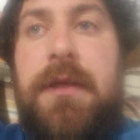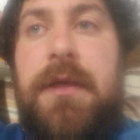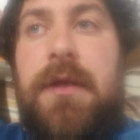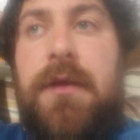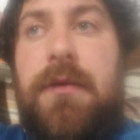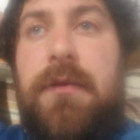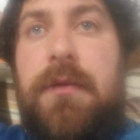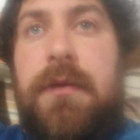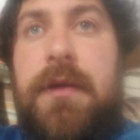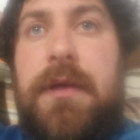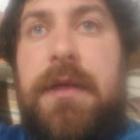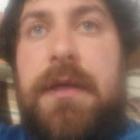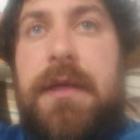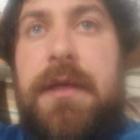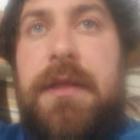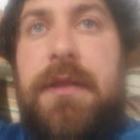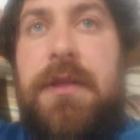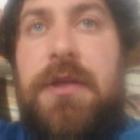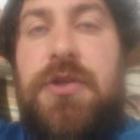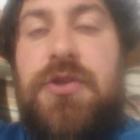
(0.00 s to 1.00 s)
you know,
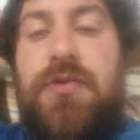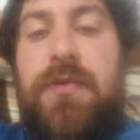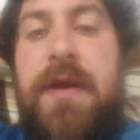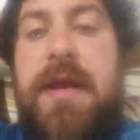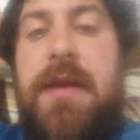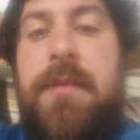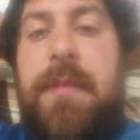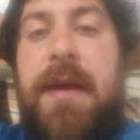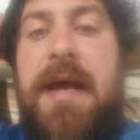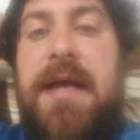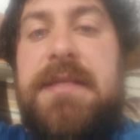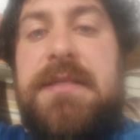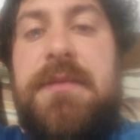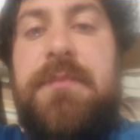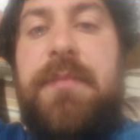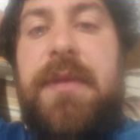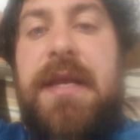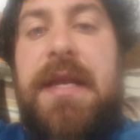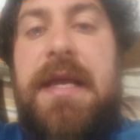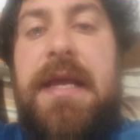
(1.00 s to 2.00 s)
the dream
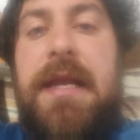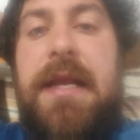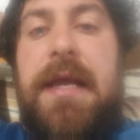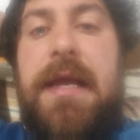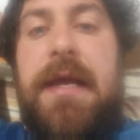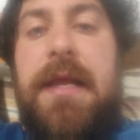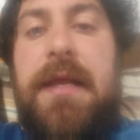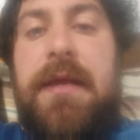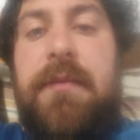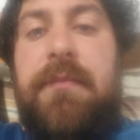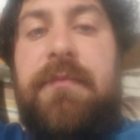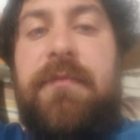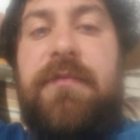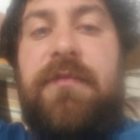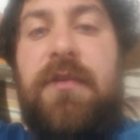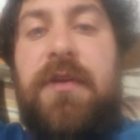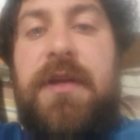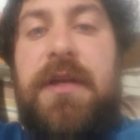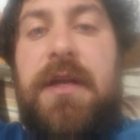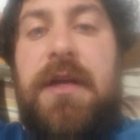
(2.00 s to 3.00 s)
hasn't been eating at him
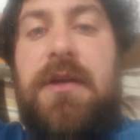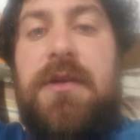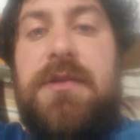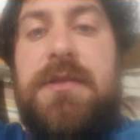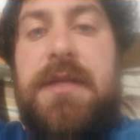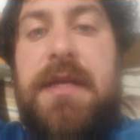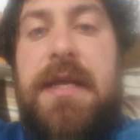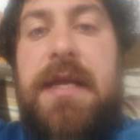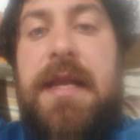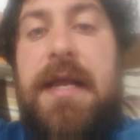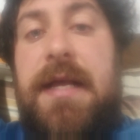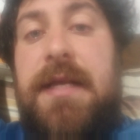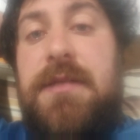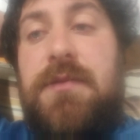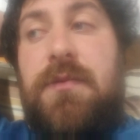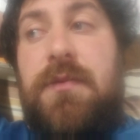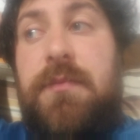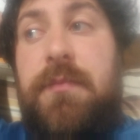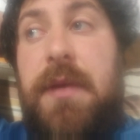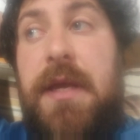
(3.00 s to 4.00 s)
for years like it
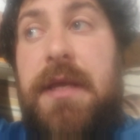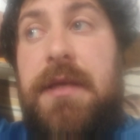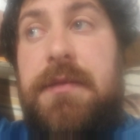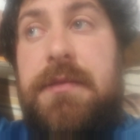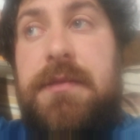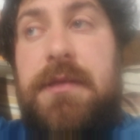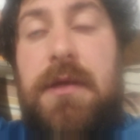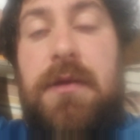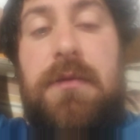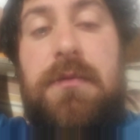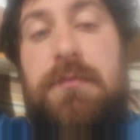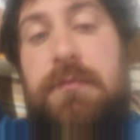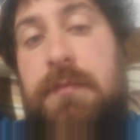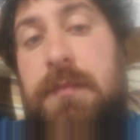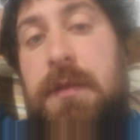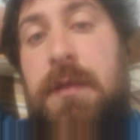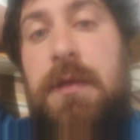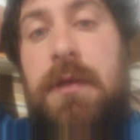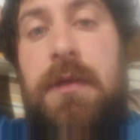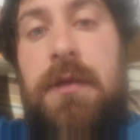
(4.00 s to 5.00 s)
has with me. So,
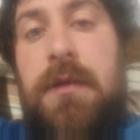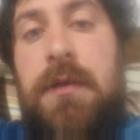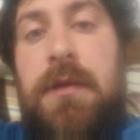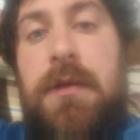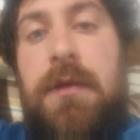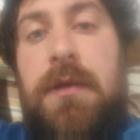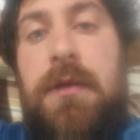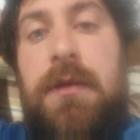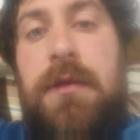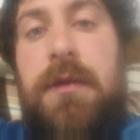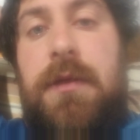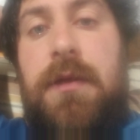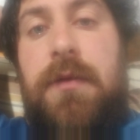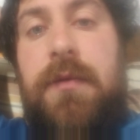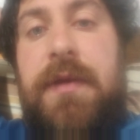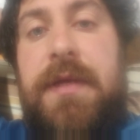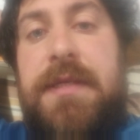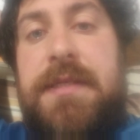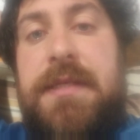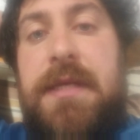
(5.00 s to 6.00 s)
you
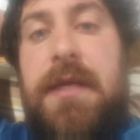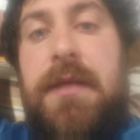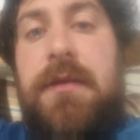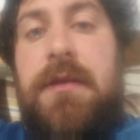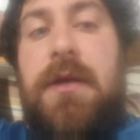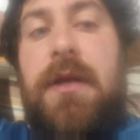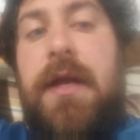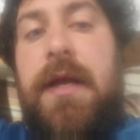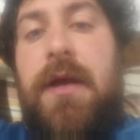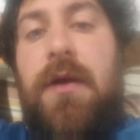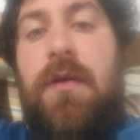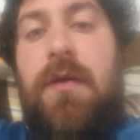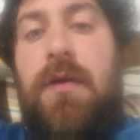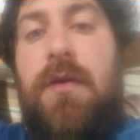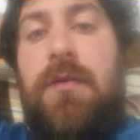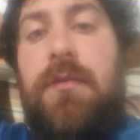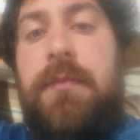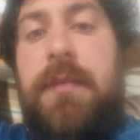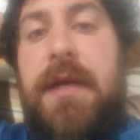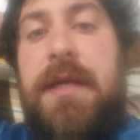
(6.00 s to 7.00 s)
know, he said, "Could I go
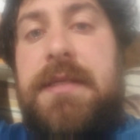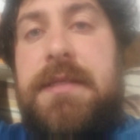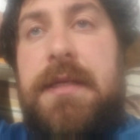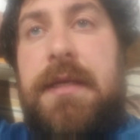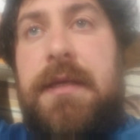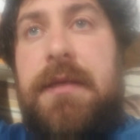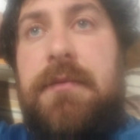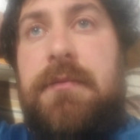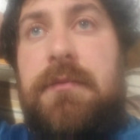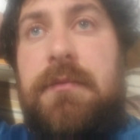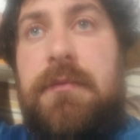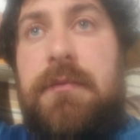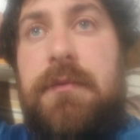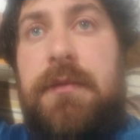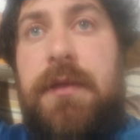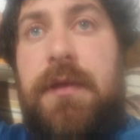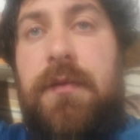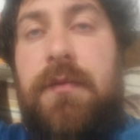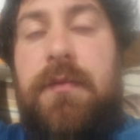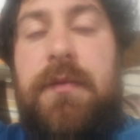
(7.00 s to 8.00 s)
home?" I said,
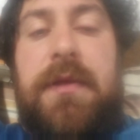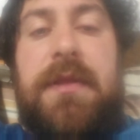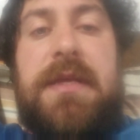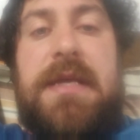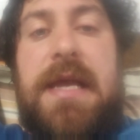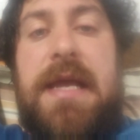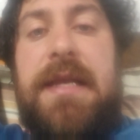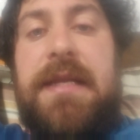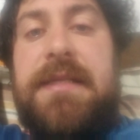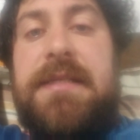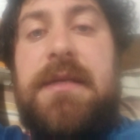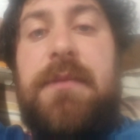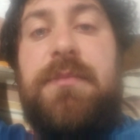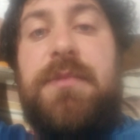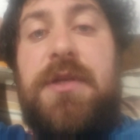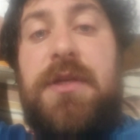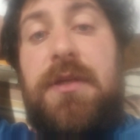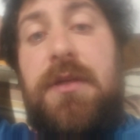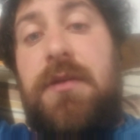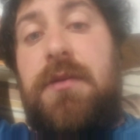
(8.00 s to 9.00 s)
"You know, in the end it's
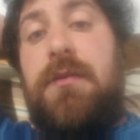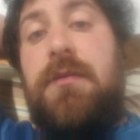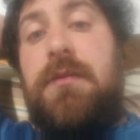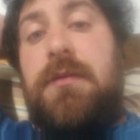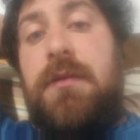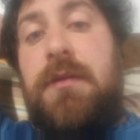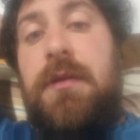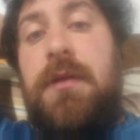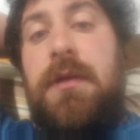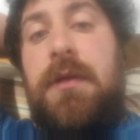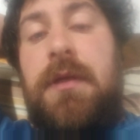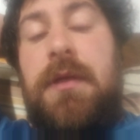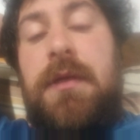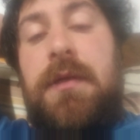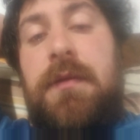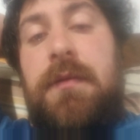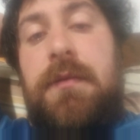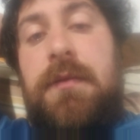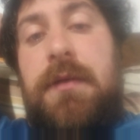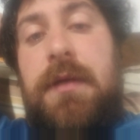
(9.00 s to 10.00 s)
up to you."
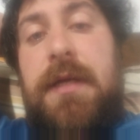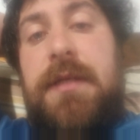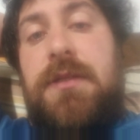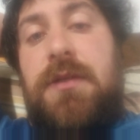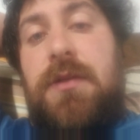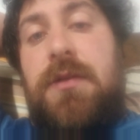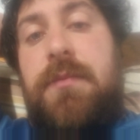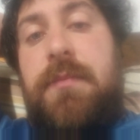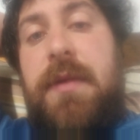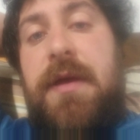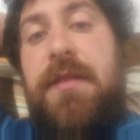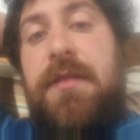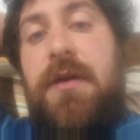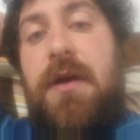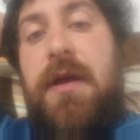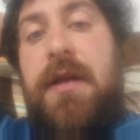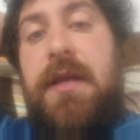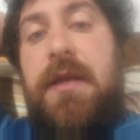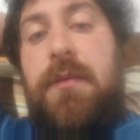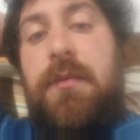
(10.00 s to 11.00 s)
I told him I
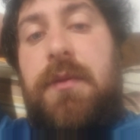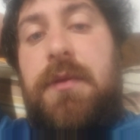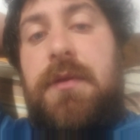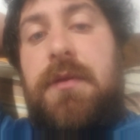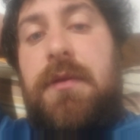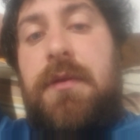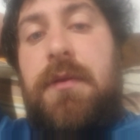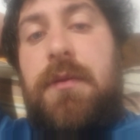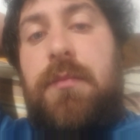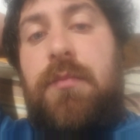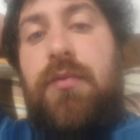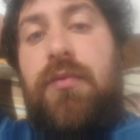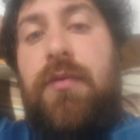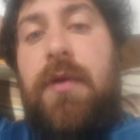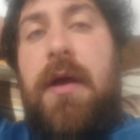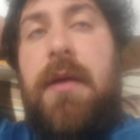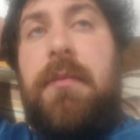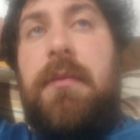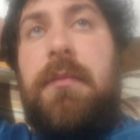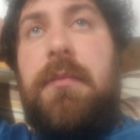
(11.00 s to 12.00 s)
thought he would
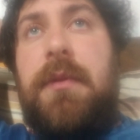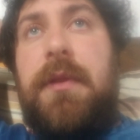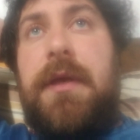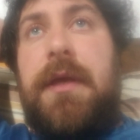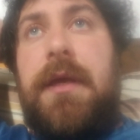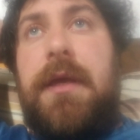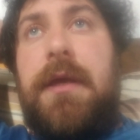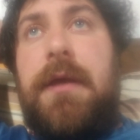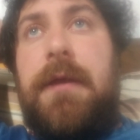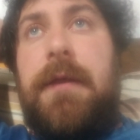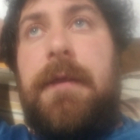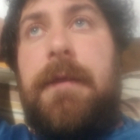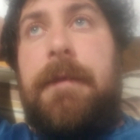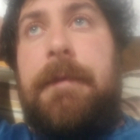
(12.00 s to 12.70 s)
probably